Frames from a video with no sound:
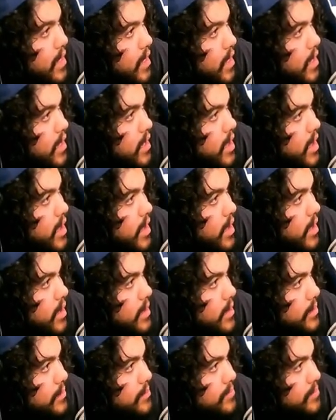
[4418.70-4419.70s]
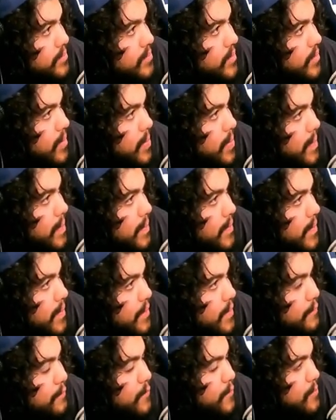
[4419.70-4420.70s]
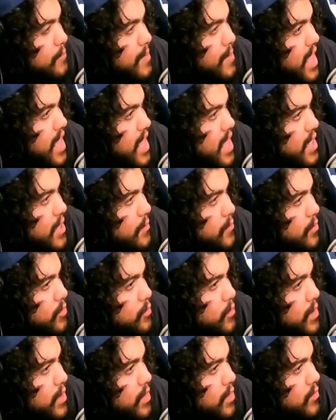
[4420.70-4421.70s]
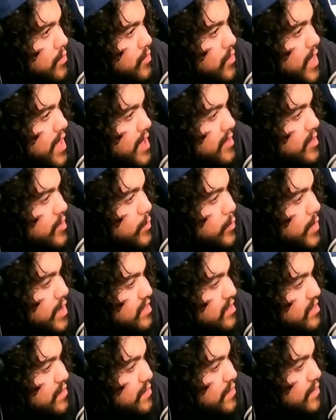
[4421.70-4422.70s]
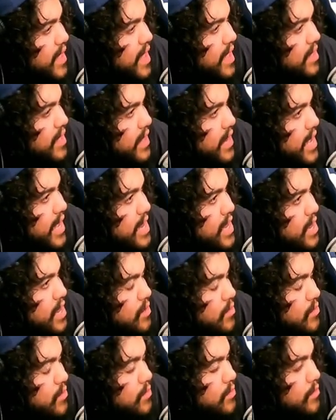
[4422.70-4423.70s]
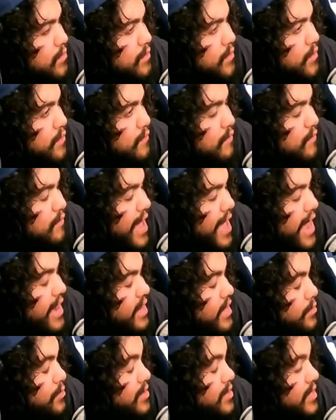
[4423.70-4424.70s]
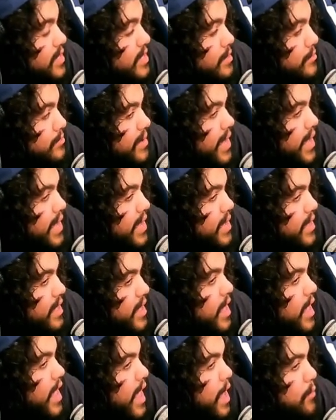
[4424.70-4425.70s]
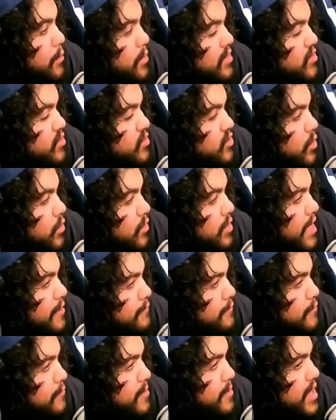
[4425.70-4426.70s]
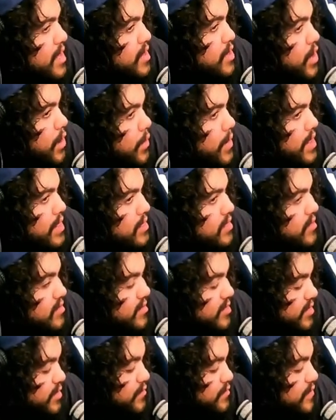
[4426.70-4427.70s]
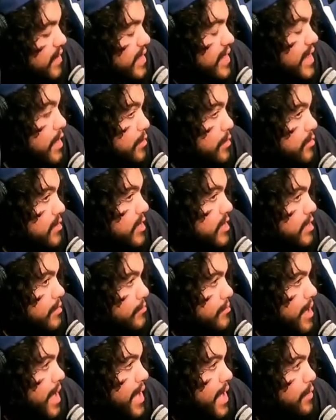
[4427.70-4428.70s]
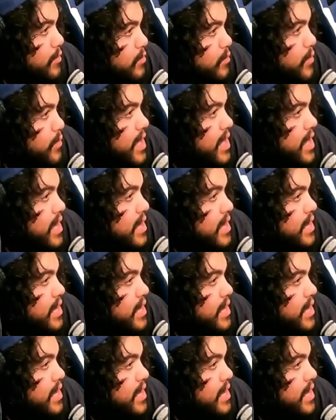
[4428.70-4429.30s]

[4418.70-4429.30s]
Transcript: Um, for me, it was one of those things as a wrestling fan that I knew for a fact he was going to come back. And what sold that for me, knowing to solidify that he was going to come back, was when